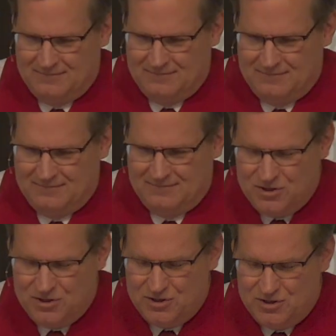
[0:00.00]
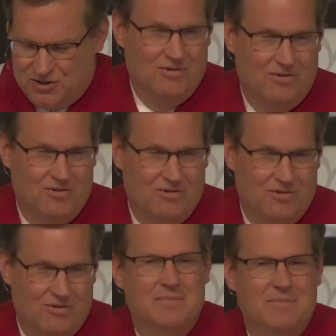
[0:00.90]
forbids you to do what God
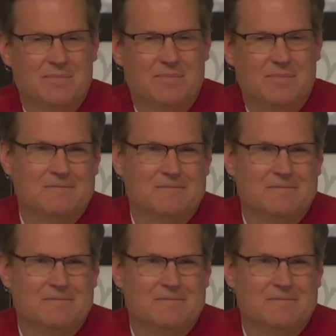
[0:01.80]
commands.